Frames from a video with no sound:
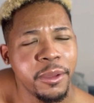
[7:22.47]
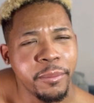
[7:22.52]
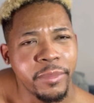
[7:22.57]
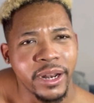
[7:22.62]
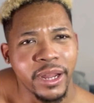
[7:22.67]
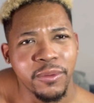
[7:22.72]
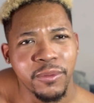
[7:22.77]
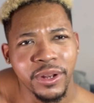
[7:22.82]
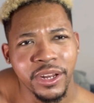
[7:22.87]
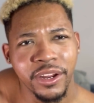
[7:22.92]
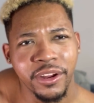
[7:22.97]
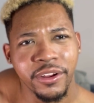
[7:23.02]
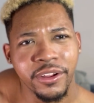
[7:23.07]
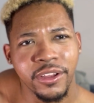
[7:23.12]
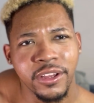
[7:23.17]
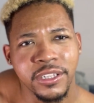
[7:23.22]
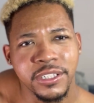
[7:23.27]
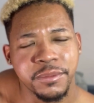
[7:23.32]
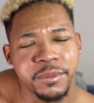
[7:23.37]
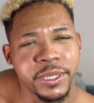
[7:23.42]
but I want to hear
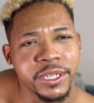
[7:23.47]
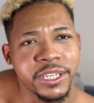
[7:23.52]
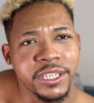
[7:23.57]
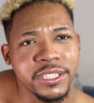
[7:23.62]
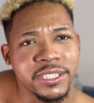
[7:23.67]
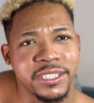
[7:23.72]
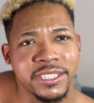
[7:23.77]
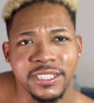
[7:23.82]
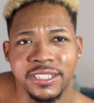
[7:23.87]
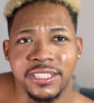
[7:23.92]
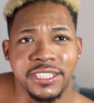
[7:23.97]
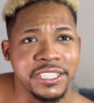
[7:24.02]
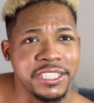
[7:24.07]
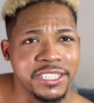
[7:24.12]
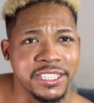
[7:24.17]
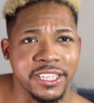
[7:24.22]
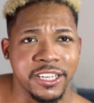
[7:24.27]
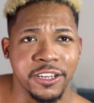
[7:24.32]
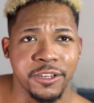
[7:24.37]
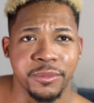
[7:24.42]
y'all's opinions in
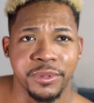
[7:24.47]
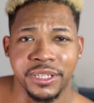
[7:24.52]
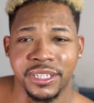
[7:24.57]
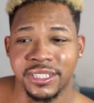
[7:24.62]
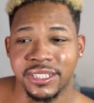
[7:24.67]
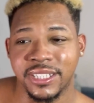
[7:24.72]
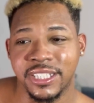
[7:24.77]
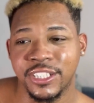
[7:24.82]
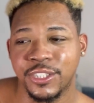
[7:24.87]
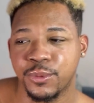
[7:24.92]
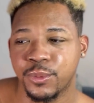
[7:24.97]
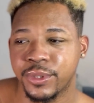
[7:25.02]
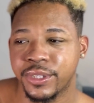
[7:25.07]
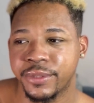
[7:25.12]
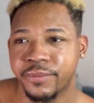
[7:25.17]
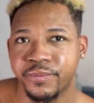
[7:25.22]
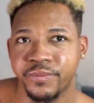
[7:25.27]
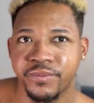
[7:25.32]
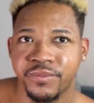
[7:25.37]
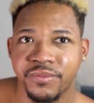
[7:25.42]
detail because this
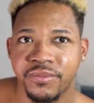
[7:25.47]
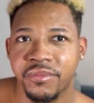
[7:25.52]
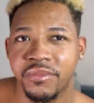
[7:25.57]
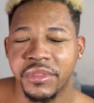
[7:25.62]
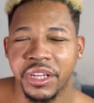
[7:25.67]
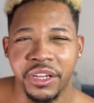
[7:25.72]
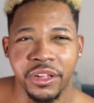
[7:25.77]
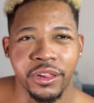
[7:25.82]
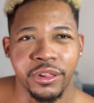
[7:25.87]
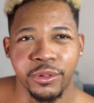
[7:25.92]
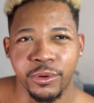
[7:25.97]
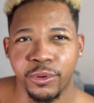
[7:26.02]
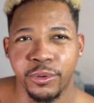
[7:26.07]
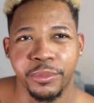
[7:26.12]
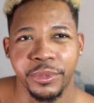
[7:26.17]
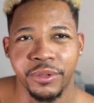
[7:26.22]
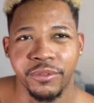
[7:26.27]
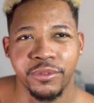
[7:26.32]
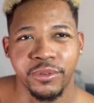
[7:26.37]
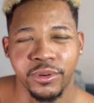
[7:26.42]
one, it threw
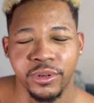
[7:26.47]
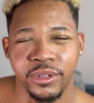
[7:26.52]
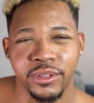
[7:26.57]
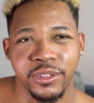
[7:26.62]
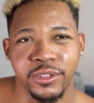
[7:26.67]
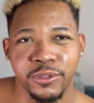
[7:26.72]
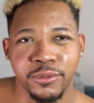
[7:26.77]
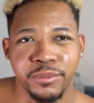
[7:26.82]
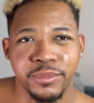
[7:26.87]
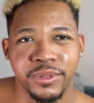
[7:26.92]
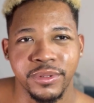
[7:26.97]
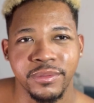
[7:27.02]
me for a loop.